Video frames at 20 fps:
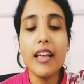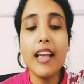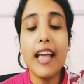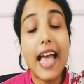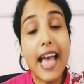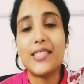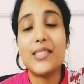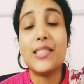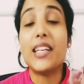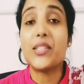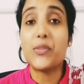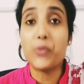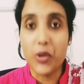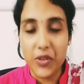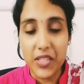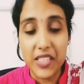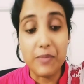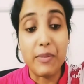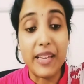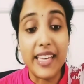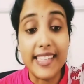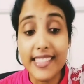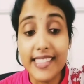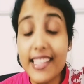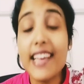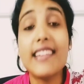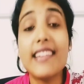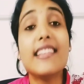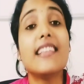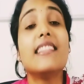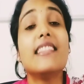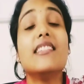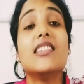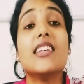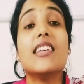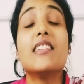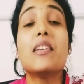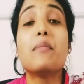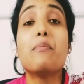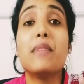So that's what is being said, that the
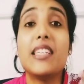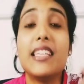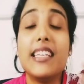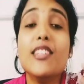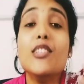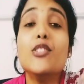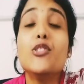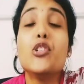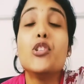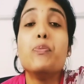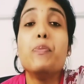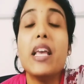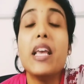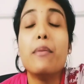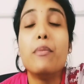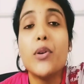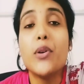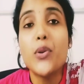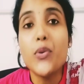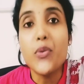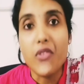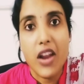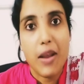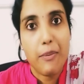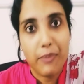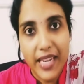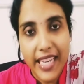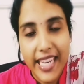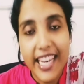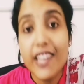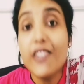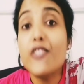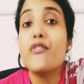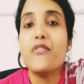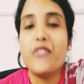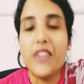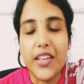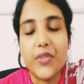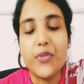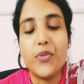genetic material should be able to replicate
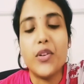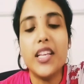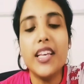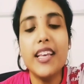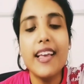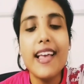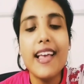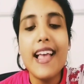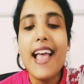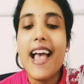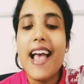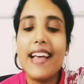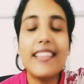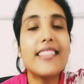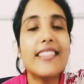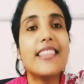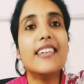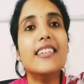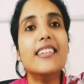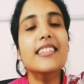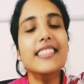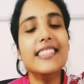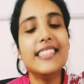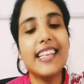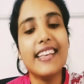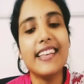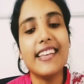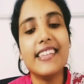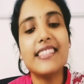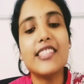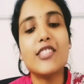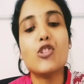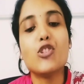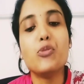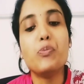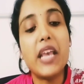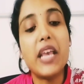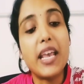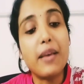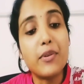faithfully. And the third thing is it should
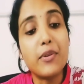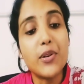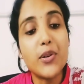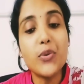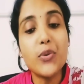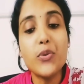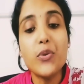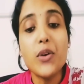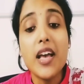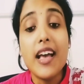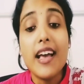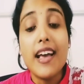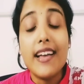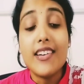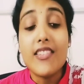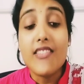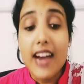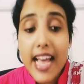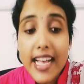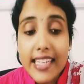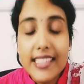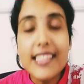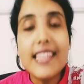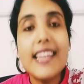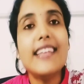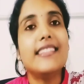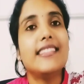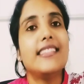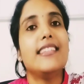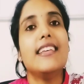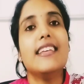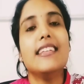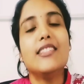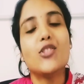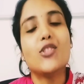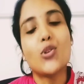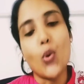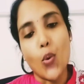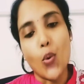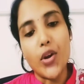be able to translate its
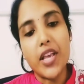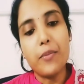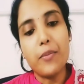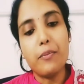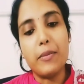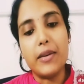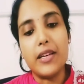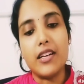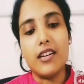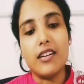coding